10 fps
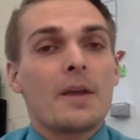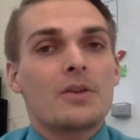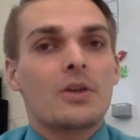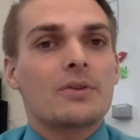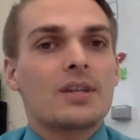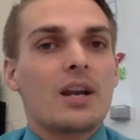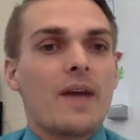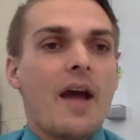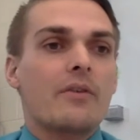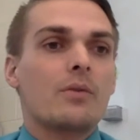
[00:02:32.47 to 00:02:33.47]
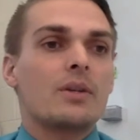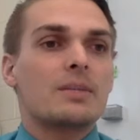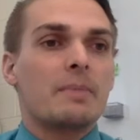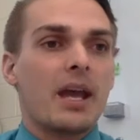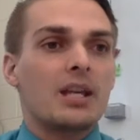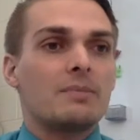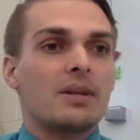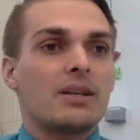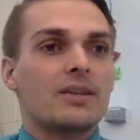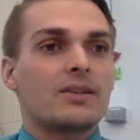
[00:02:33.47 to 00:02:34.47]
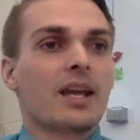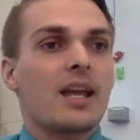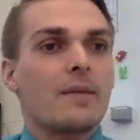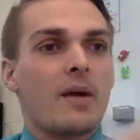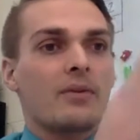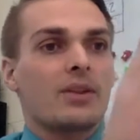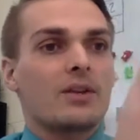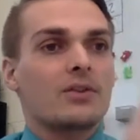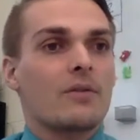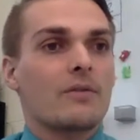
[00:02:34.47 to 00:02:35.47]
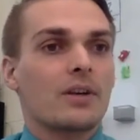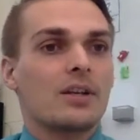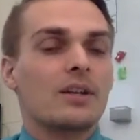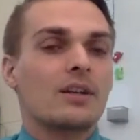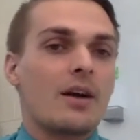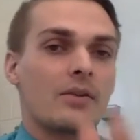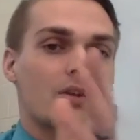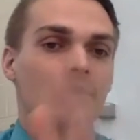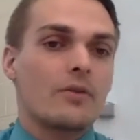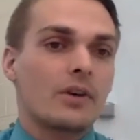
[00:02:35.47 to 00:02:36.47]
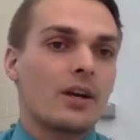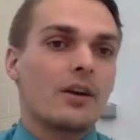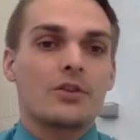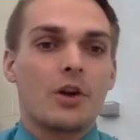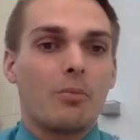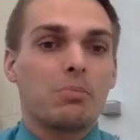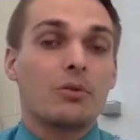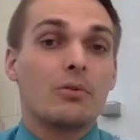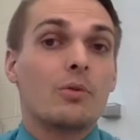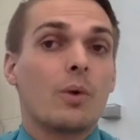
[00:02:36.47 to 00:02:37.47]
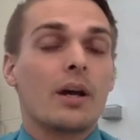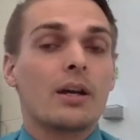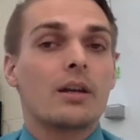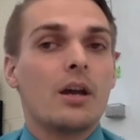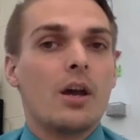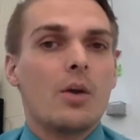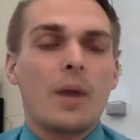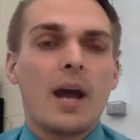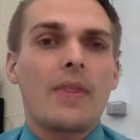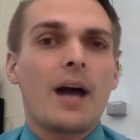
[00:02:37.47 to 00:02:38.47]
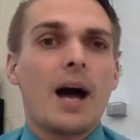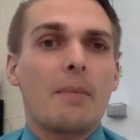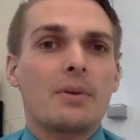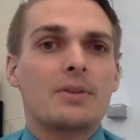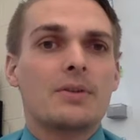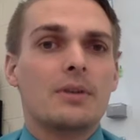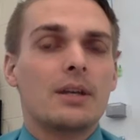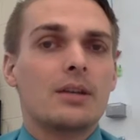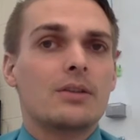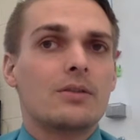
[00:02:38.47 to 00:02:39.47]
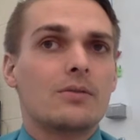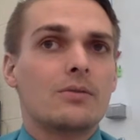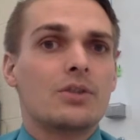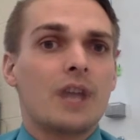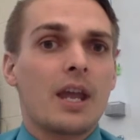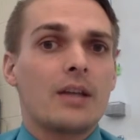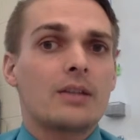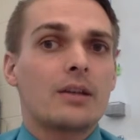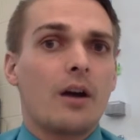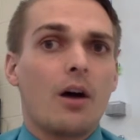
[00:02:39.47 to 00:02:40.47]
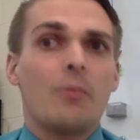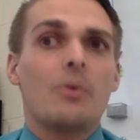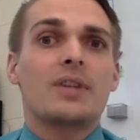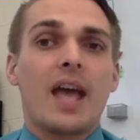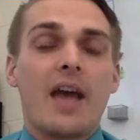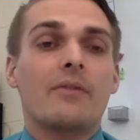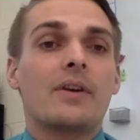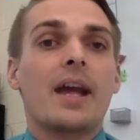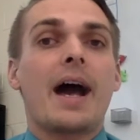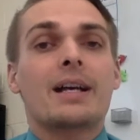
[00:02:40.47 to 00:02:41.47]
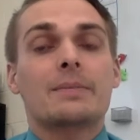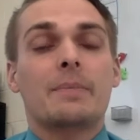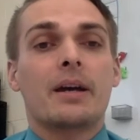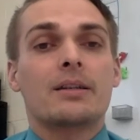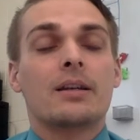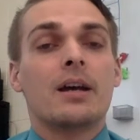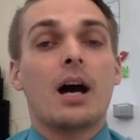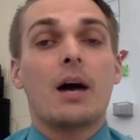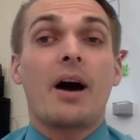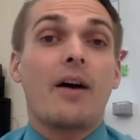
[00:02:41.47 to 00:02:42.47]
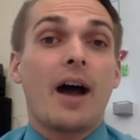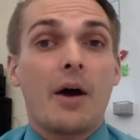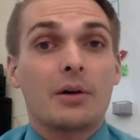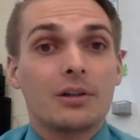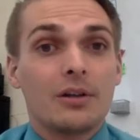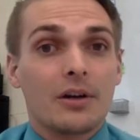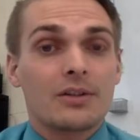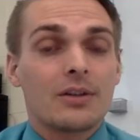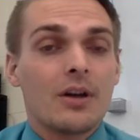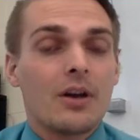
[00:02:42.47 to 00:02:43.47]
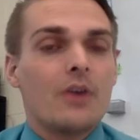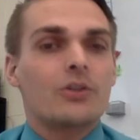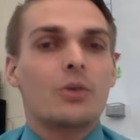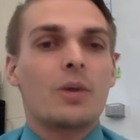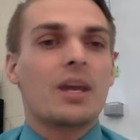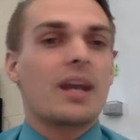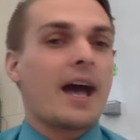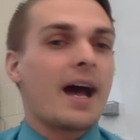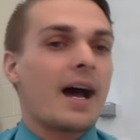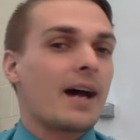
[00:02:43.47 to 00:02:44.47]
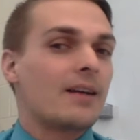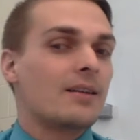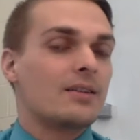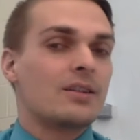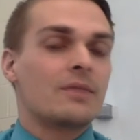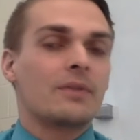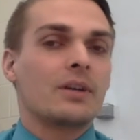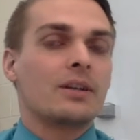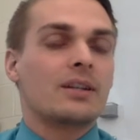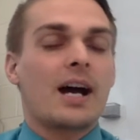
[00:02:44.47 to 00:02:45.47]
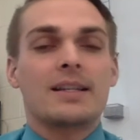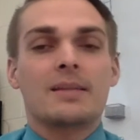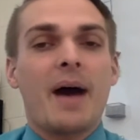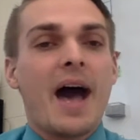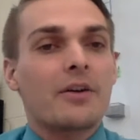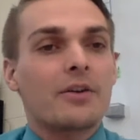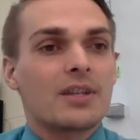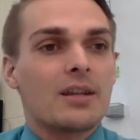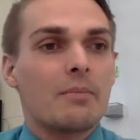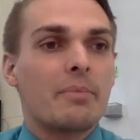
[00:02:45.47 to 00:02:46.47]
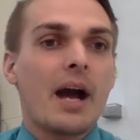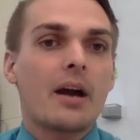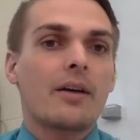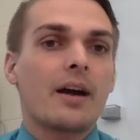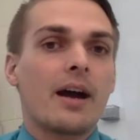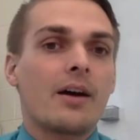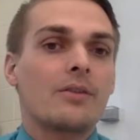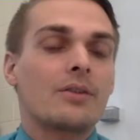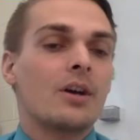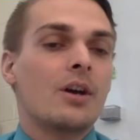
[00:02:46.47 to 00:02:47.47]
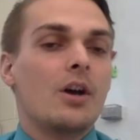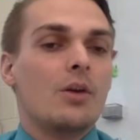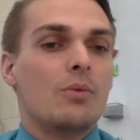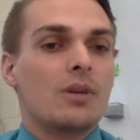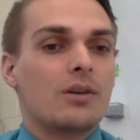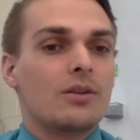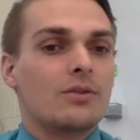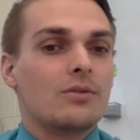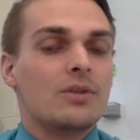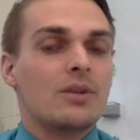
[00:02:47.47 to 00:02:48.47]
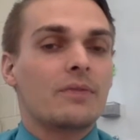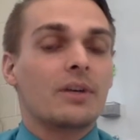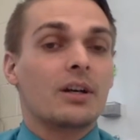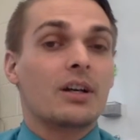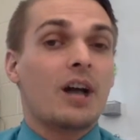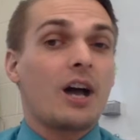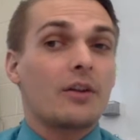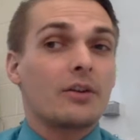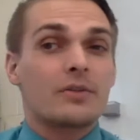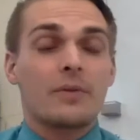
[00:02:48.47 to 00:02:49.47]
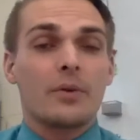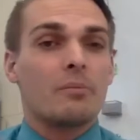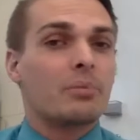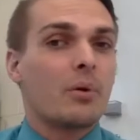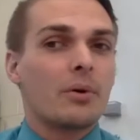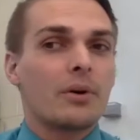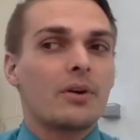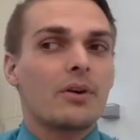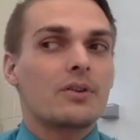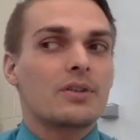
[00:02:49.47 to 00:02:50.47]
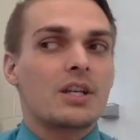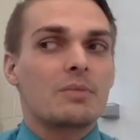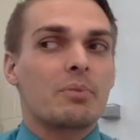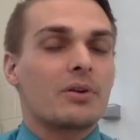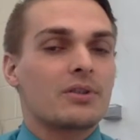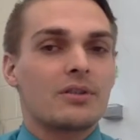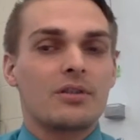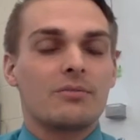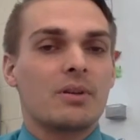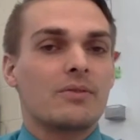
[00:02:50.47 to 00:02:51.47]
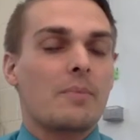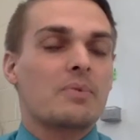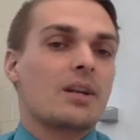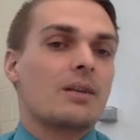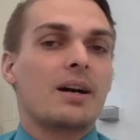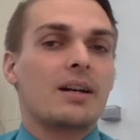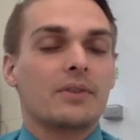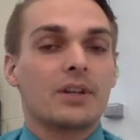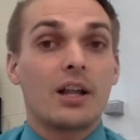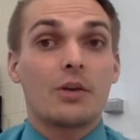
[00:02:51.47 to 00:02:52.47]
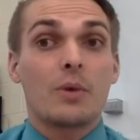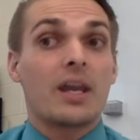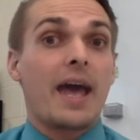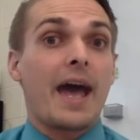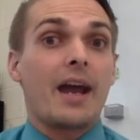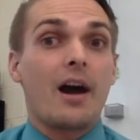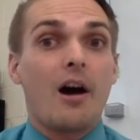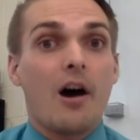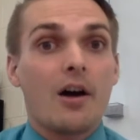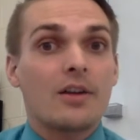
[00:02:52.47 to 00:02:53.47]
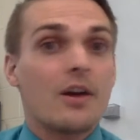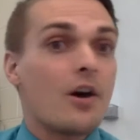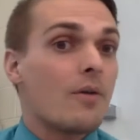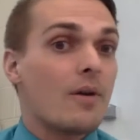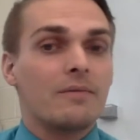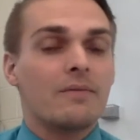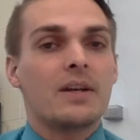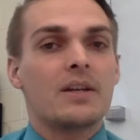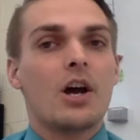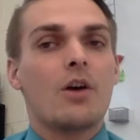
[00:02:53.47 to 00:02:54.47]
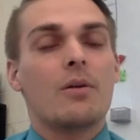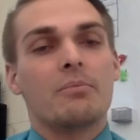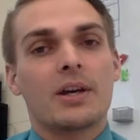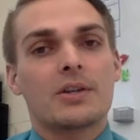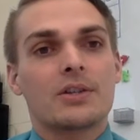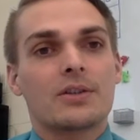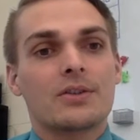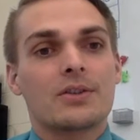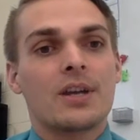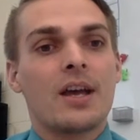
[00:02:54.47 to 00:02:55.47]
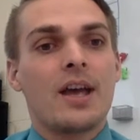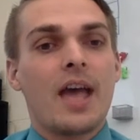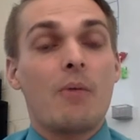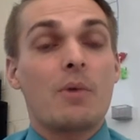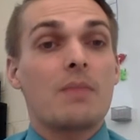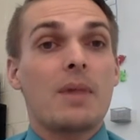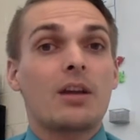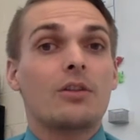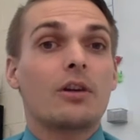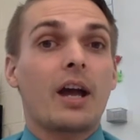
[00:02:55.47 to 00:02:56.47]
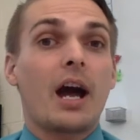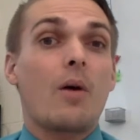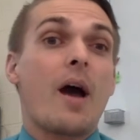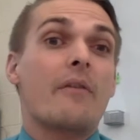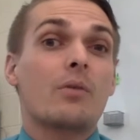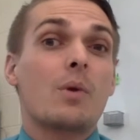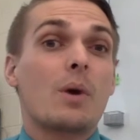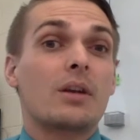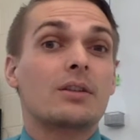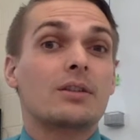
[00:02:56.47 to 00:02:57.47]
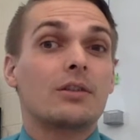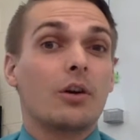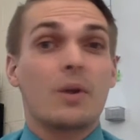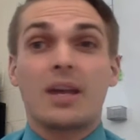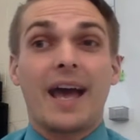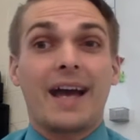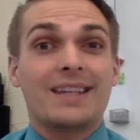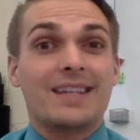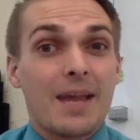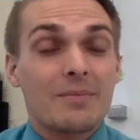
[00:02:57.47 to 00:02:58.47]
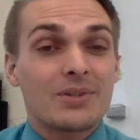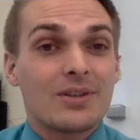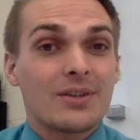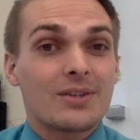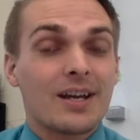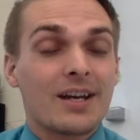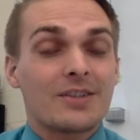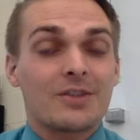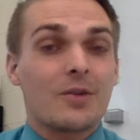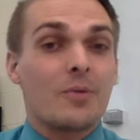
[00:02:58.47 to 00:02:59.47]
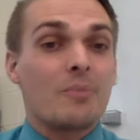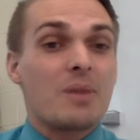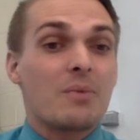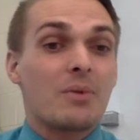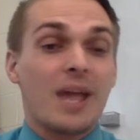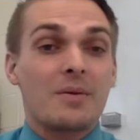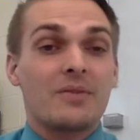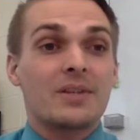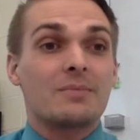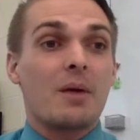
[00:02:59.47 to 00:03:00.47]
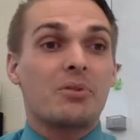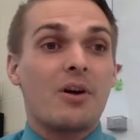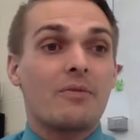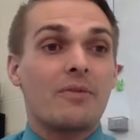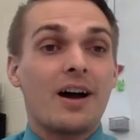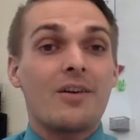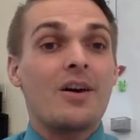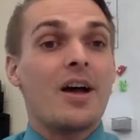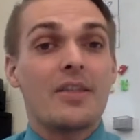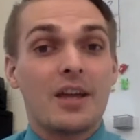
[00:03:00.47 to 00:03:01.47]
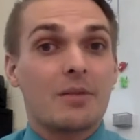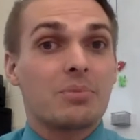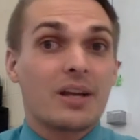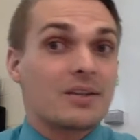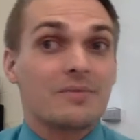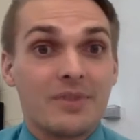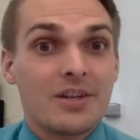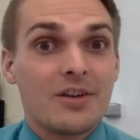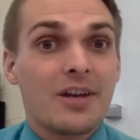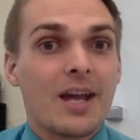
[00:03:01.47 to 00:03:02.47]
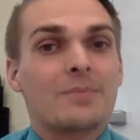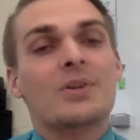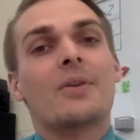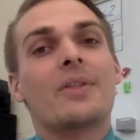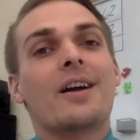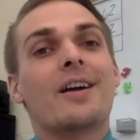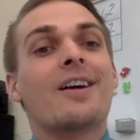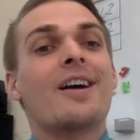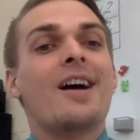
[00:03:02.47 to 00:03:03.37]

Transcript: So instead of everyone's page being the same, everything's over here, it's all blue and white, we had the opportunity to change almost every aspect about how it looked. So we could add different kinds of patterns in the background. We could do different colors for the borders. Each person could be represented by a different color. We could add audio and video and pictures. And we can make it look however we wanted it to look. We could add games to the site, so when people came to visit my profile, they could play some video games on there.